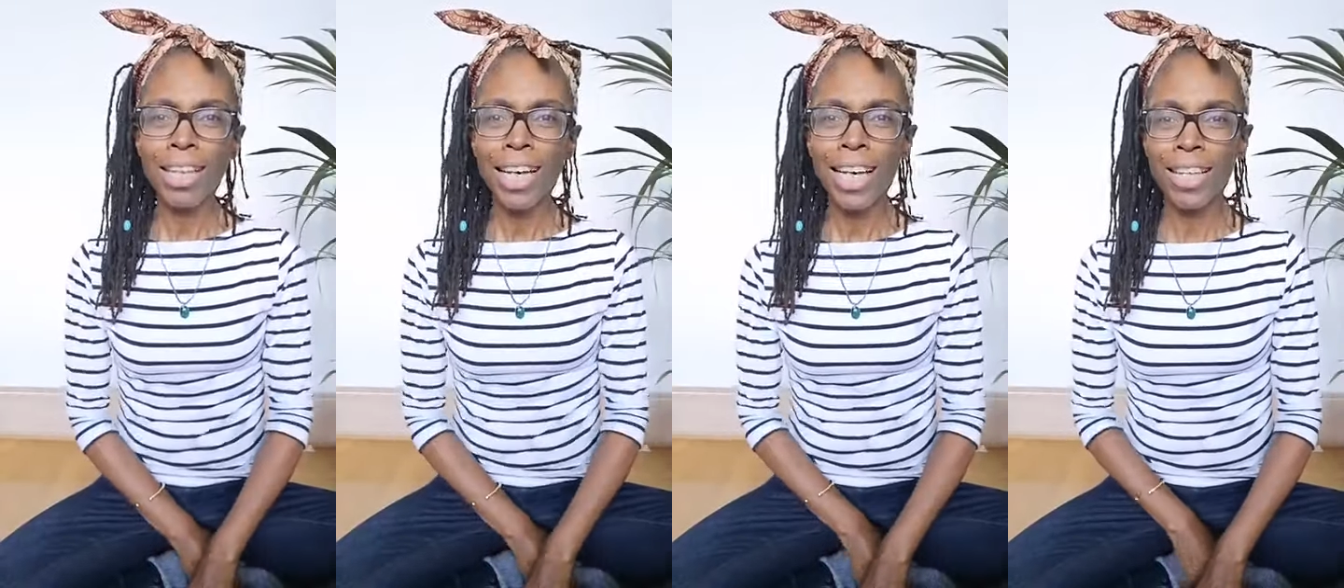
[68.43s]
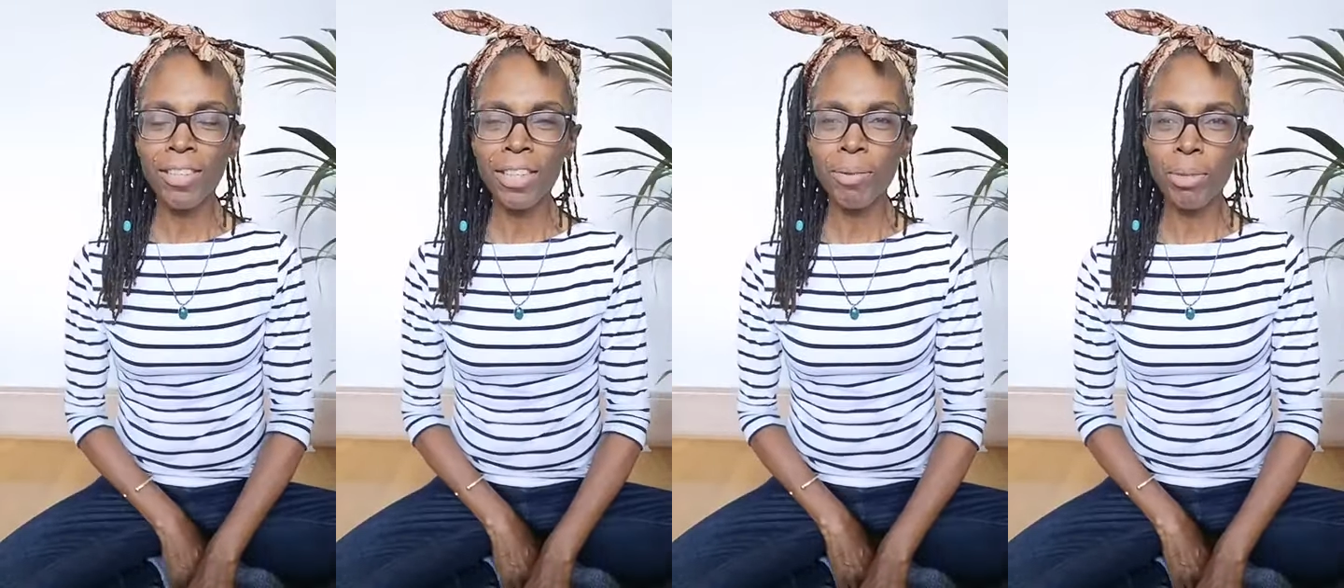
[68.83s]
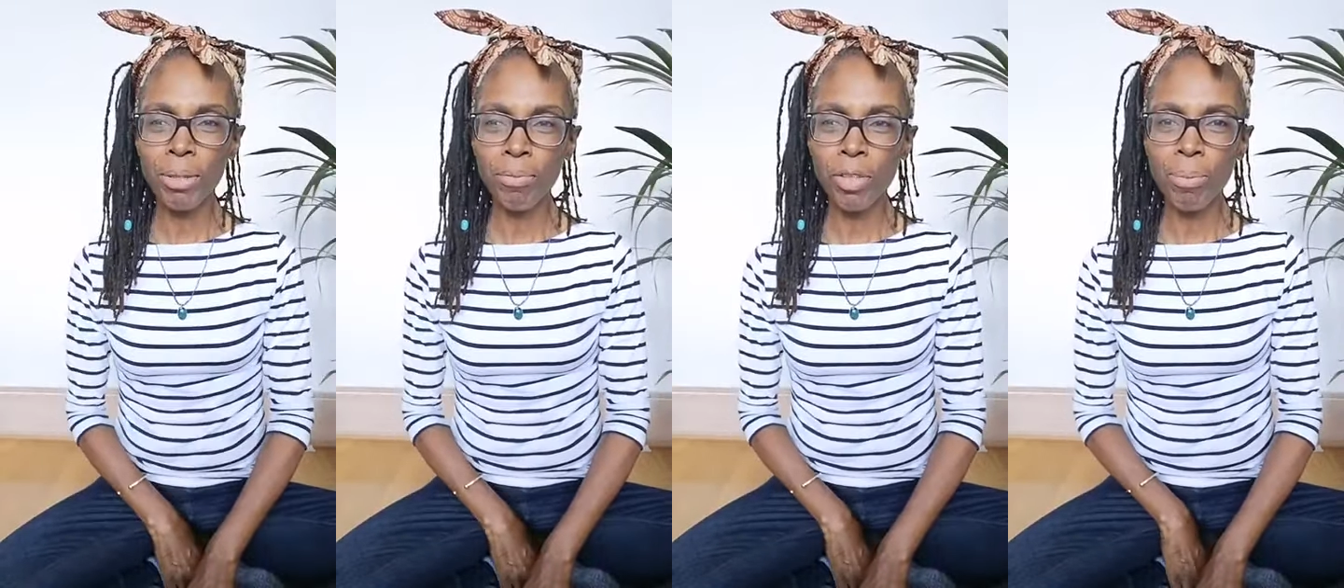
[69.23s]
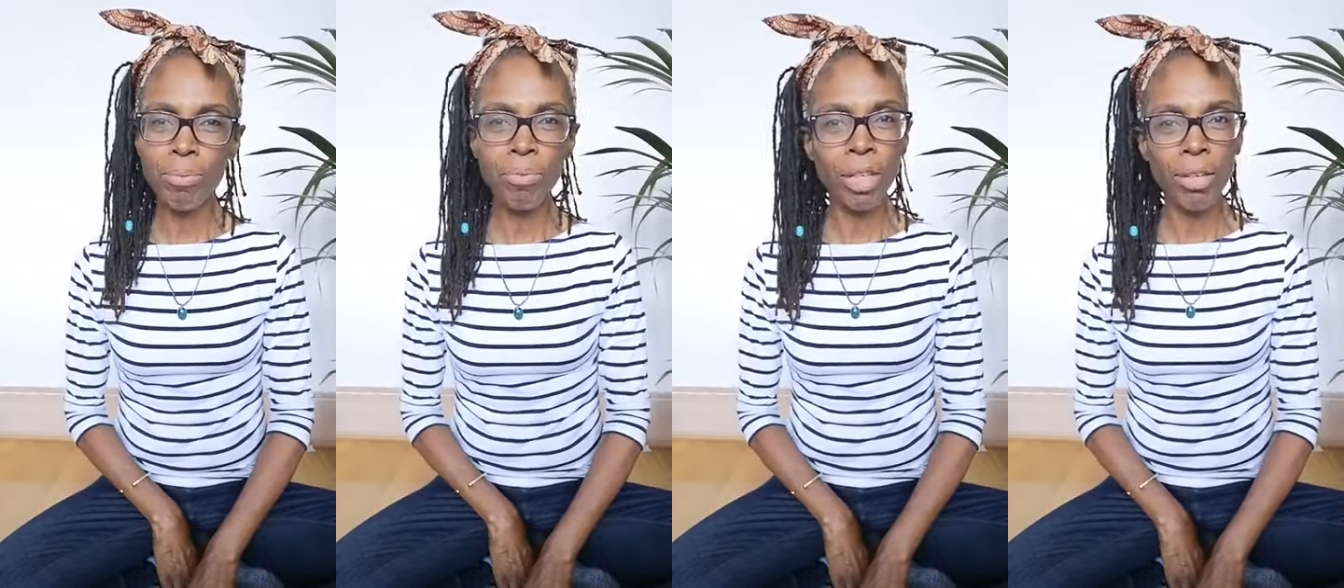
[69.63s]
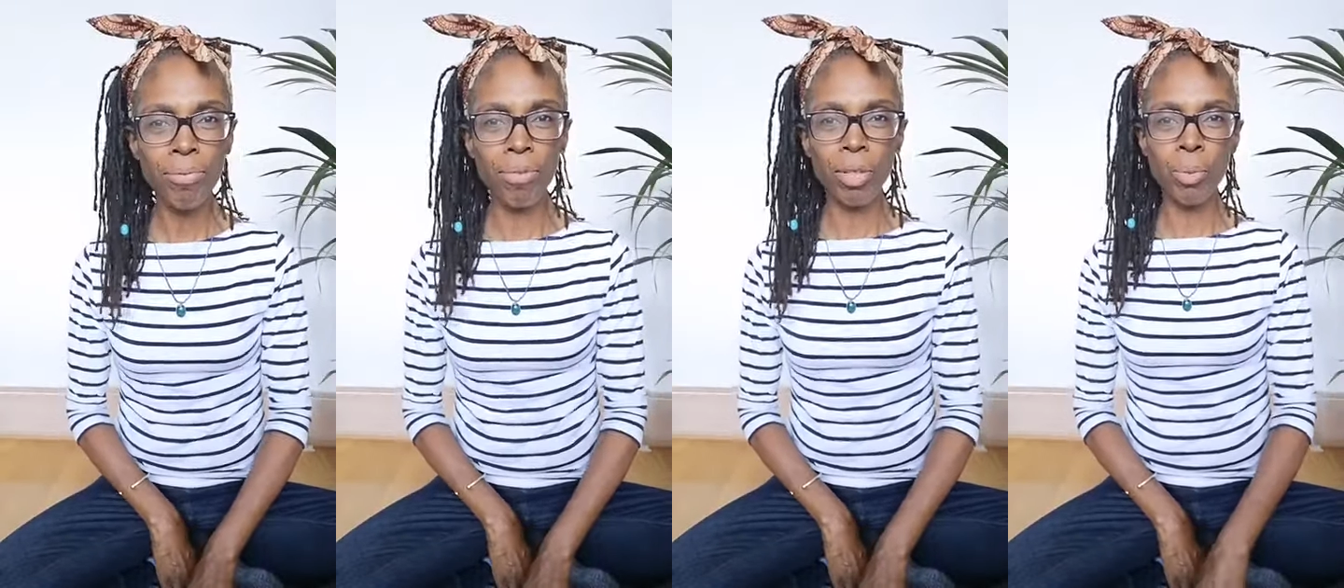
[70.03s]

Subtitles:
And it was a firm favourite